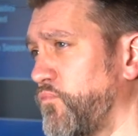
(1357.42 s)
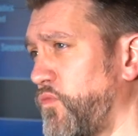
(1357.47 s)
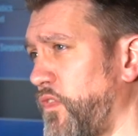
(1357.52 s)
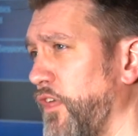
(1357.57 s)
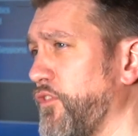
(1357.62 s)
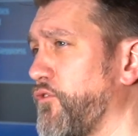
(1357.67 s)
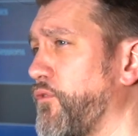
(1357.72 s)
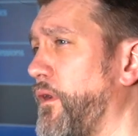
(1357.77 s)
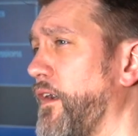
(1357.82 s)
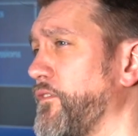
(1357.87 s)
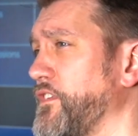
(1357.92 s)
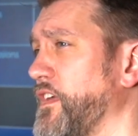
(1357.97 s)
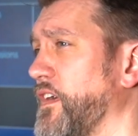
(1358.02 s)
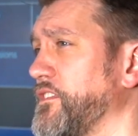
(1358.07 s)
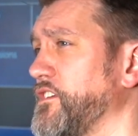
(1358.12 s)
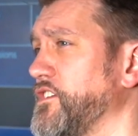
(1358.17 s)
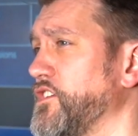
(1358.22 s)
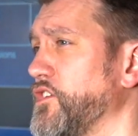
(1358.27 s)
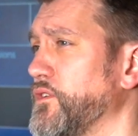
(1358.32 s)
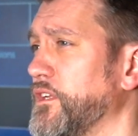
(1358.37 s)
throughout the
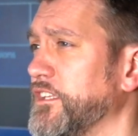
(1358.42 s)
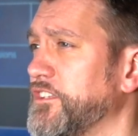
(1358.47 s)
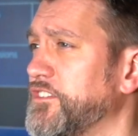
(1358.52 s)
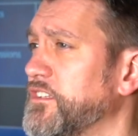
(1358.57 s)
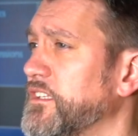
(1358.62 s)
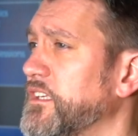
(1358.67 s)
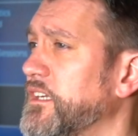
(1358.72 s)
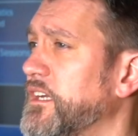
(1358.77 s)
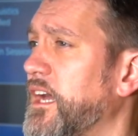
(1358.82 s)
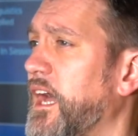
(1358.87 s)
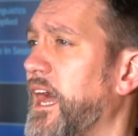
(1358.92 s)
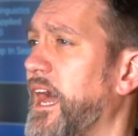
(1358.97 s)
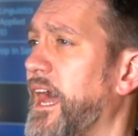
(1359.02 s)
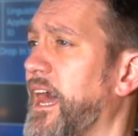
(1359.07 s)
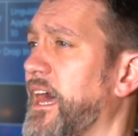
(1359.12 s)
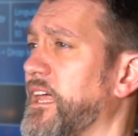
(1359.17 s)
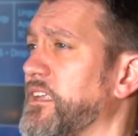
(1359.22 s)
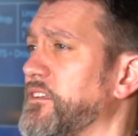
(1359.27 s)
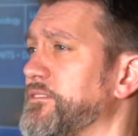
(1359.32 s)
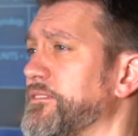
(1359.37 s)
other units
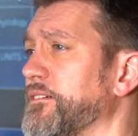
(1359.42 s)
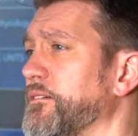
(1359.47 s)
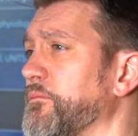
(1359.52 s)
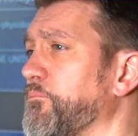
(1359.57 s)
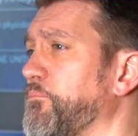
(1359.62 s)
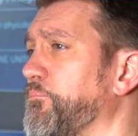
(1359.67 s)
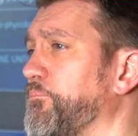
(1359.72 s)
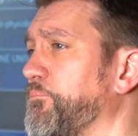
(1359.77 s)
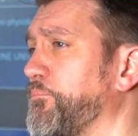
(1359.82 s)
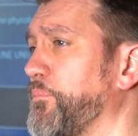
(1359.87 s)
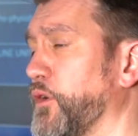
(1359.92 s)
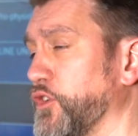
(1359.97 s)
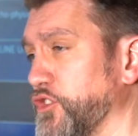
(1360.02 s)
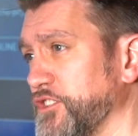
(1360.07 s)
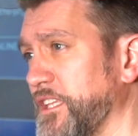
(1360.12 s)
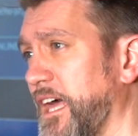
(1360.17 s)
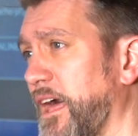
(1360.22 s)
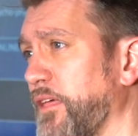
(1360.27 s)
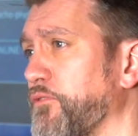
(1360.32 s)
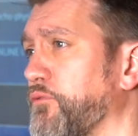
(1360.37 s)
and push
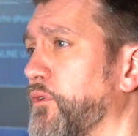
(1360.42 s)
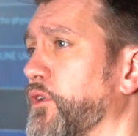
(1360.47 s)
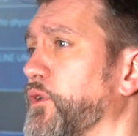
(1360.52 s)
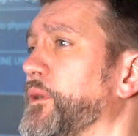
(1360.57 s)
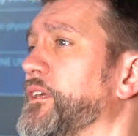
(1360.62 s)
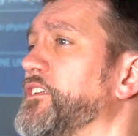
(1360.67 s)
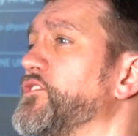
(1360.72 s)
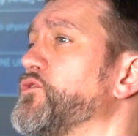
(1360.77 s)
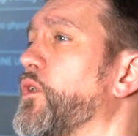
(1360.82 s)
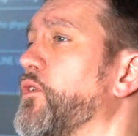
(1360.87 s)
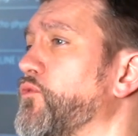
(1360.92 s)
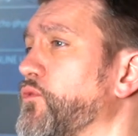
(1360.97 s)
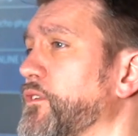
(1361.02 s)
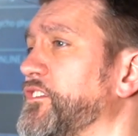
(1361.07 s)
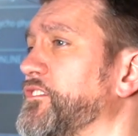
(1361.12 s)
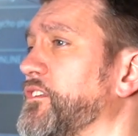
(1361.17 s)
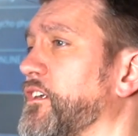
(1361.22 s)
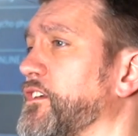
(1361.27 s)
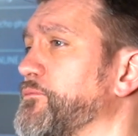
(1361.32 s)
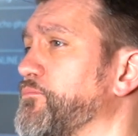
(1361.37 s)
that through into a
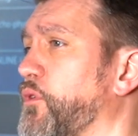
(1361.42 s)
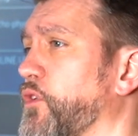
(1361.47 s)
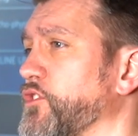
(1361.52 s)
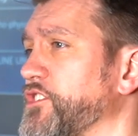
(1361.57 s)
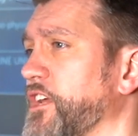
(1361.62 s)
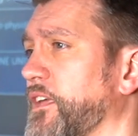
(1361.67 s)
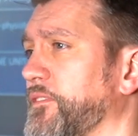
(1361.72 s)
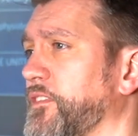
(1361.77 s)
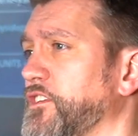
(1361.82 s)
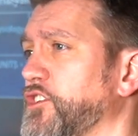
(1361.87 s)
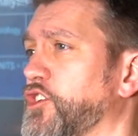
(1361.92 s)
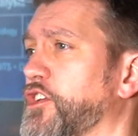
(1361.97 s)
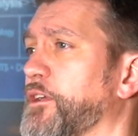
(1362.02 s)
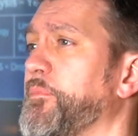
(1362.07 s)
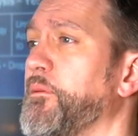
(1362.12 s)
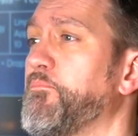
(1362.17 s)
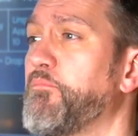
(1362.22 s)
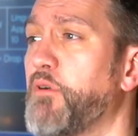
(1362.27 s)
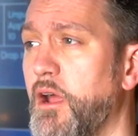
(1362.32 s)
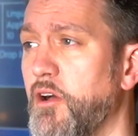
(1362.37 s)
research project that you can
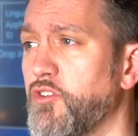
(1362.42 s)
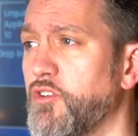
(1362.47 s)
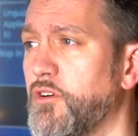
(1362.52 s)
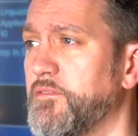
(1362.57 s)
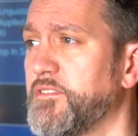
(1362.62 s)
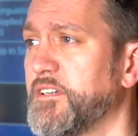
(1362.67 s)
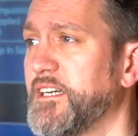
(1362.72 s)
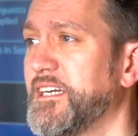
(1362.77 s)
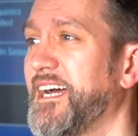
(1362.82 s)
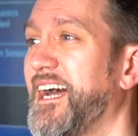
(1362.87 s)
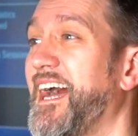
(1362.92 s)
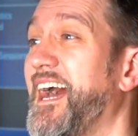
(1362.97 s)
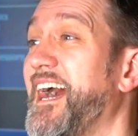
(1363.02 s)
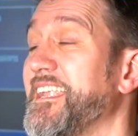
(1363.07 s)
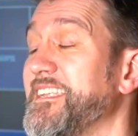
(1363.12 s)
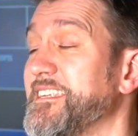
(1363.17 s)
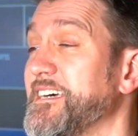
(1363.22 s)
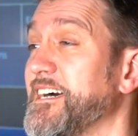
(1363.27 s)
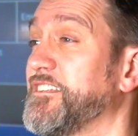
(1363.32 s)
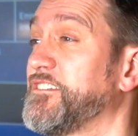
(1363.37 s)
be proud of
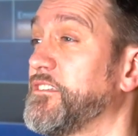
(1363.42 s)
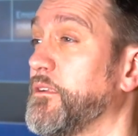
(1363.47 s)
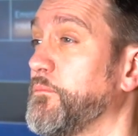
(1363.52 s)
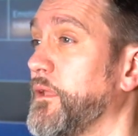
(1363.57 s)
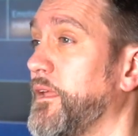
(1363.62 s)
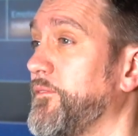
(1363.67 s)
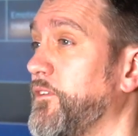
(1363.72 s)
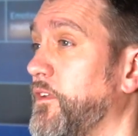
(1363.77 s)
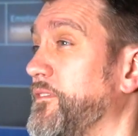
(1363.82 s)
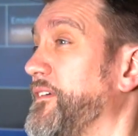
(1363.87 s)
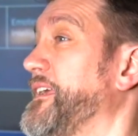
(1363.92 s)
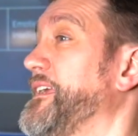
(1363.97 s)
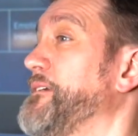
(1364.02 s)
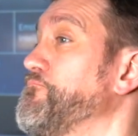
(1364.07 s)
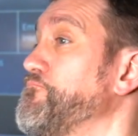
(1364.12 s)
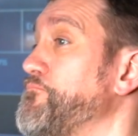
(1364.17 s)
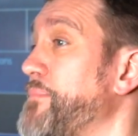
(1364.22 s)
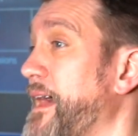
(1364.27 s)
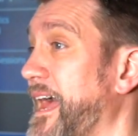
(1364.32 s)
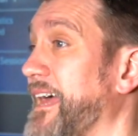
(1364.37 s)
and has some level of
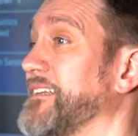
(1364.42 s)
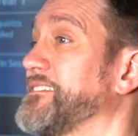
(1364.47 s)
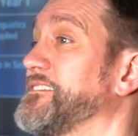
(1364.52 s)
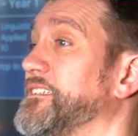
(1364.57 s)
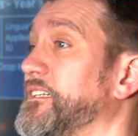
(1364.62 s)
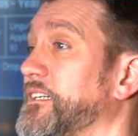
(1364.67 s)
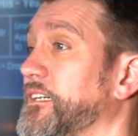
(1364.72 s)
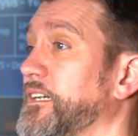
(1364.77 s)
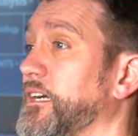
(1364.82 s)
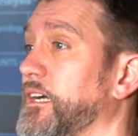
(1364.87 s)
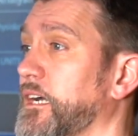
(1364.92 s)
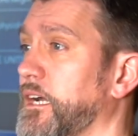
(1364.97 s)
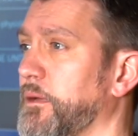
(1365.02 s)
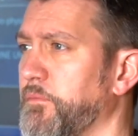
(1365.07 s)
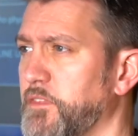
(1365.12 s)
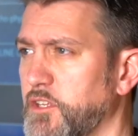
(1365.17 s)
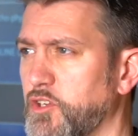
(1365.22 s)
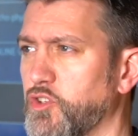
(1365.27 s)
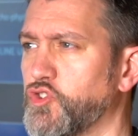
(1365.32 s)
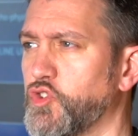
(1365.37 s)
impact
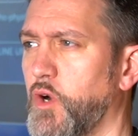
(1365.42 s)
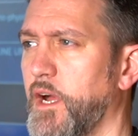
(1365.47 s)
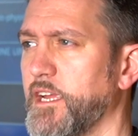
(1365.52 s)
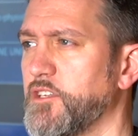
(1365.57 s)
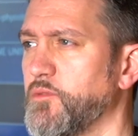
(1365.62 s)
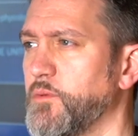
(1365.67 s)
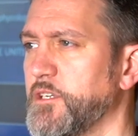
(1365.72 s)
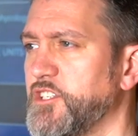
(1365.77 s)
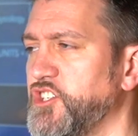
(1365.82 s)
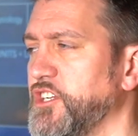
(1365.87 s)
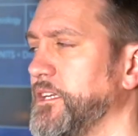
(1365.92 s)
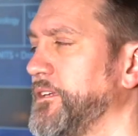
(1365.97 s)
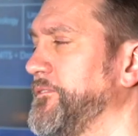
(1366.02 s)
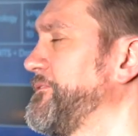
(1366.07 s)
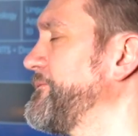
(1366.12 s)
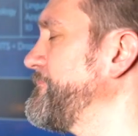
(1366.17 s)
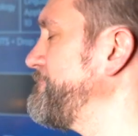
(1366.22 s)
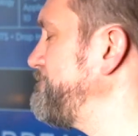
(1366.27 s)
that you're trying to achieve.